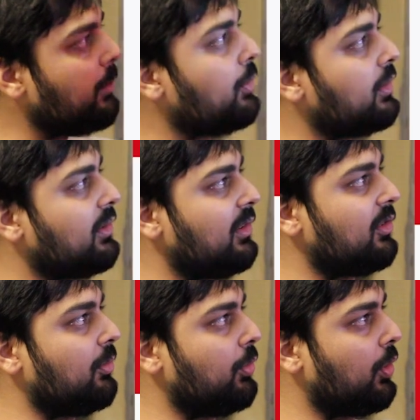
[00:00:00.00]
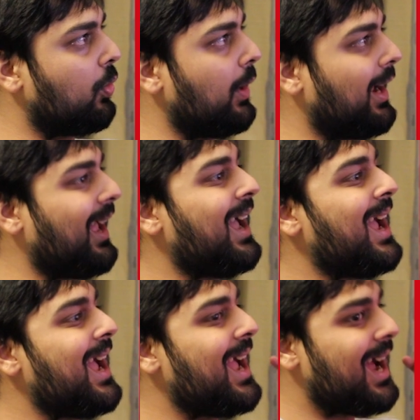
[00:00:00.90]
reboot the system real quick.
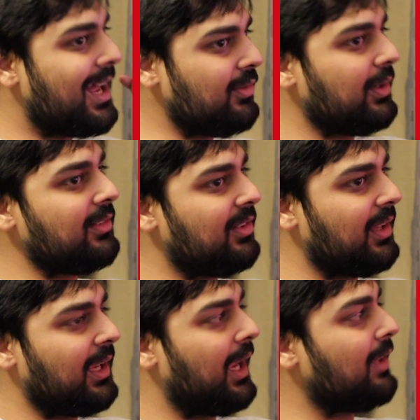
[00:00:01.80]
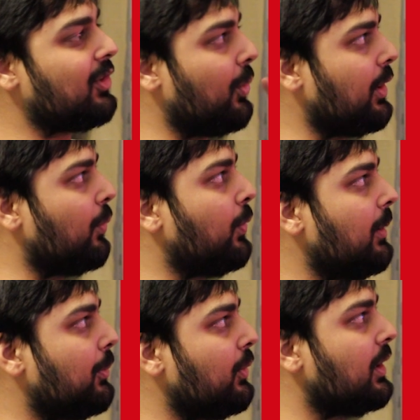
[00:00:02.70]
As you can see, it's going to
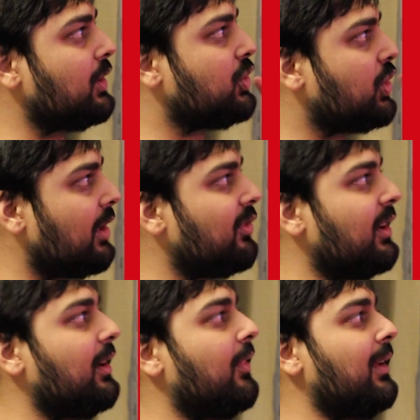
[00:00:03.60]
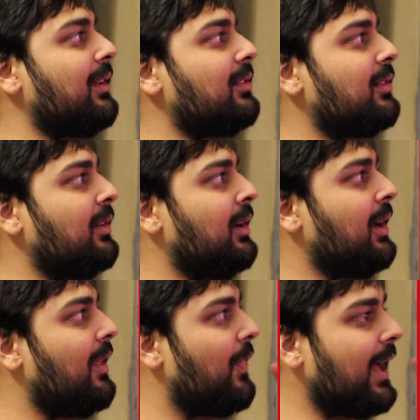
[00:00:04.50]
reboot just into this.
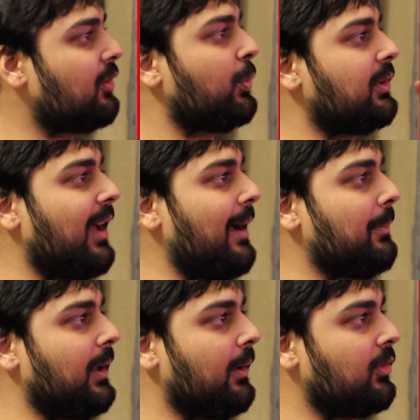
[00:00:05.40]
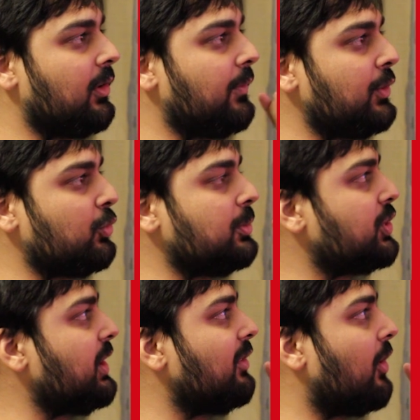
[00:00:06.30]
That's what's happening. So the virtual
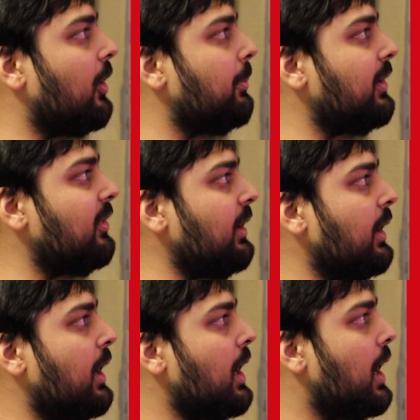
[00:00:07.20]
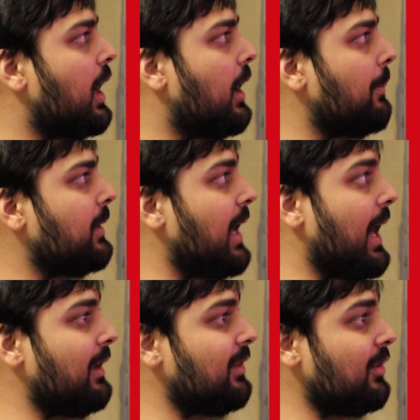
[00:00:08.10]
machines are busy. Yeah,
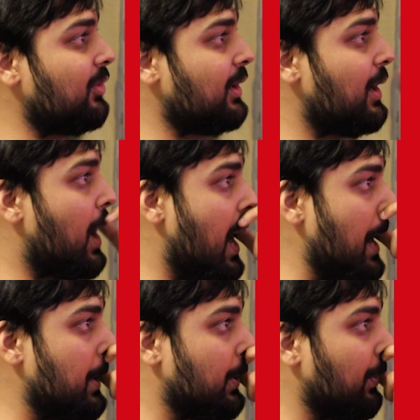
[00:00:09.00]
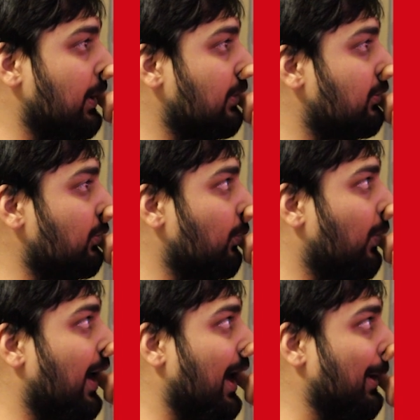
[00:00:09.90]
it's actually not doing too
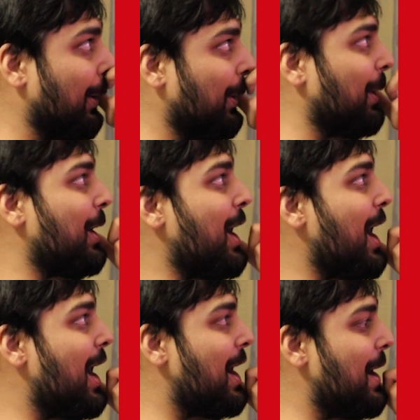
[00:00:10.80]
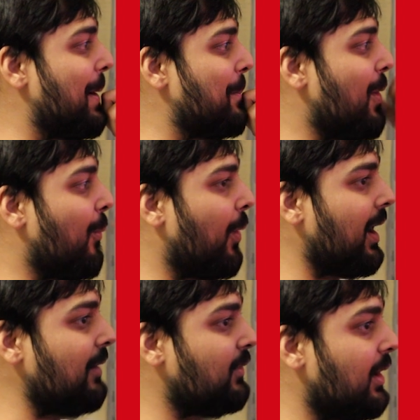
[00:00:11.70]
well. What
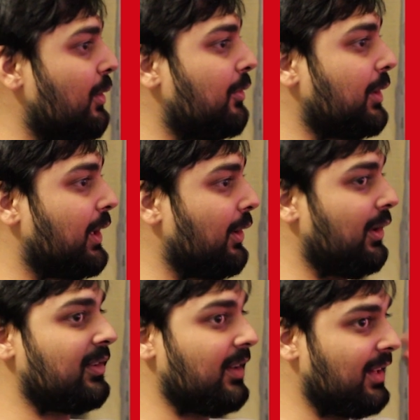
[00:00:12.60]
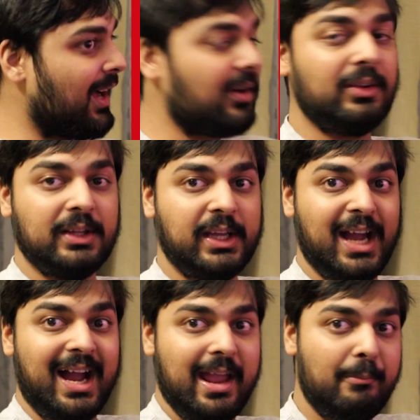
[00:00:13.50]
I've done over here is luckily
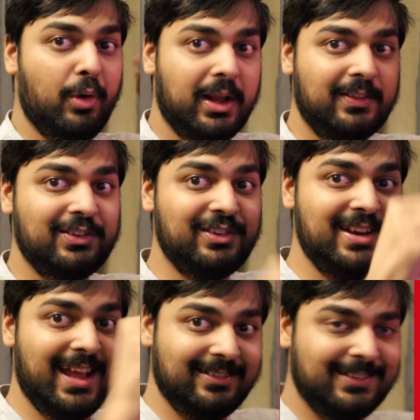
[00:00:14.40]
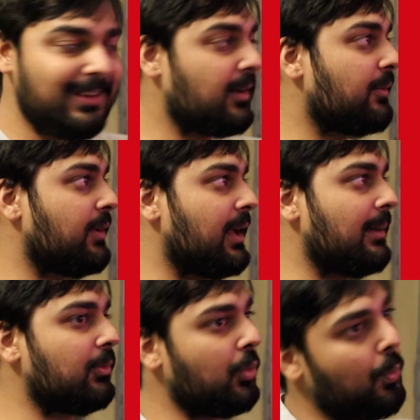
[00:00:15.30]
I am running this nested in a
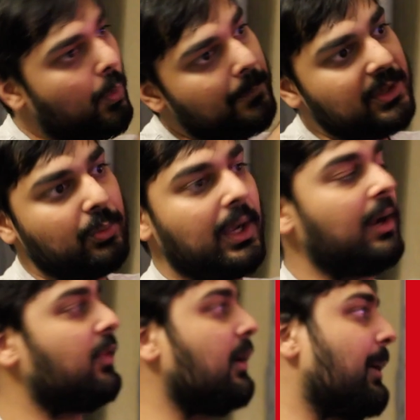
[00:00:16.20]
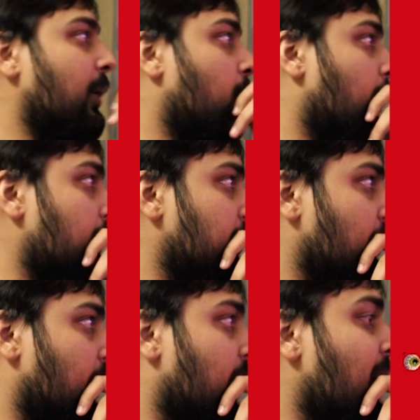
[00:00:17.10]
VM, so it won't be doing anything to my core
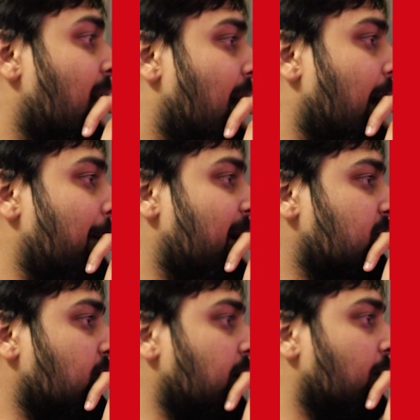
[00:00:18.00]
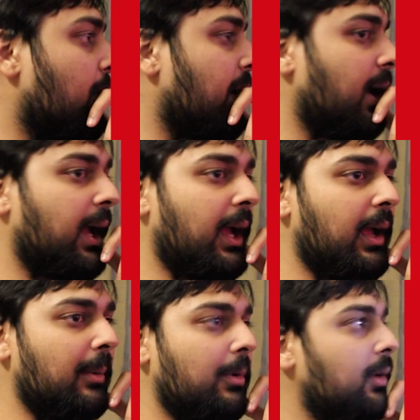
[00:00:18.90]
computer. I am actually running
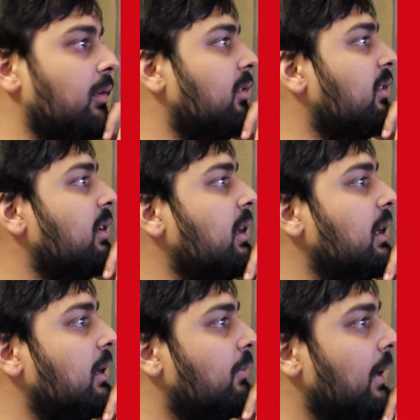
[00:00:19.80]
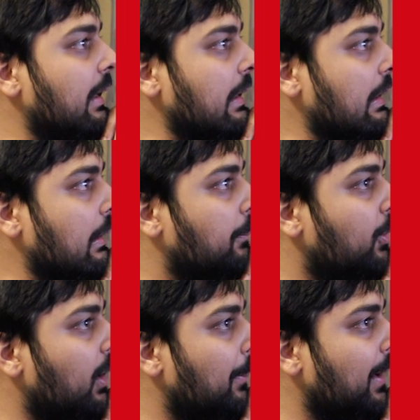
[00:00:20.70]
a, I'm going to see if I can
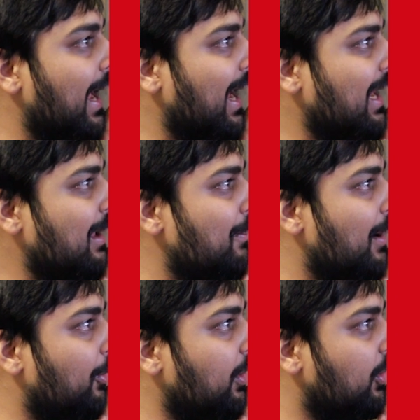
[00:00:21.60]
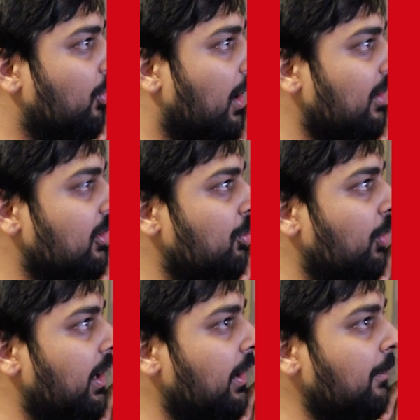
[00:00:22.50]
pull up any memory draw
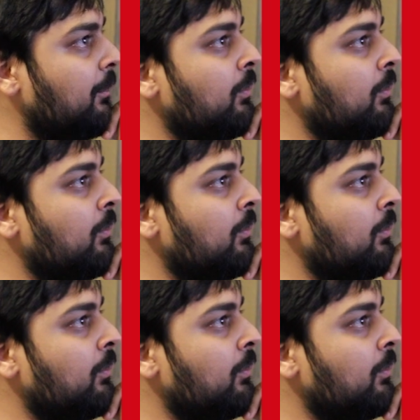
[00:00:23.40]
somewhere